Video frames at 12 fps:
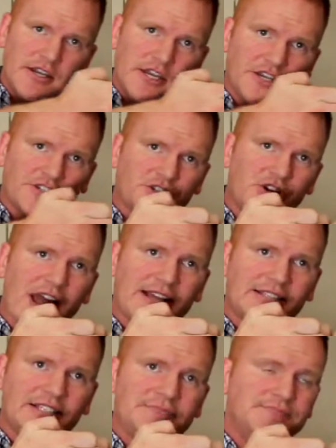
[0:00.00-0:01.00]

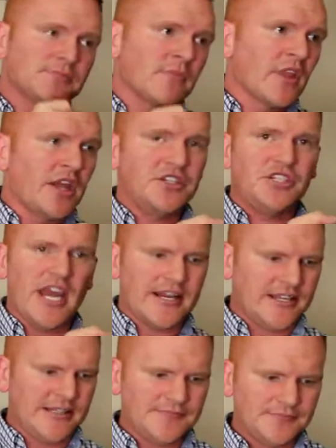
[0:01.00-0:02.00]
extracts it.
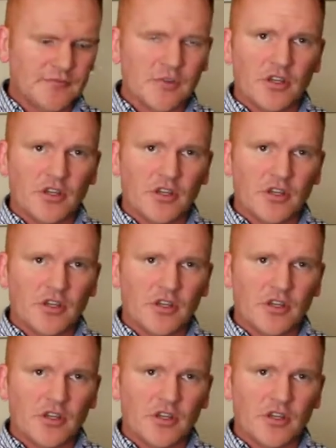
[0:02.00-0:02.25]
Ejecting.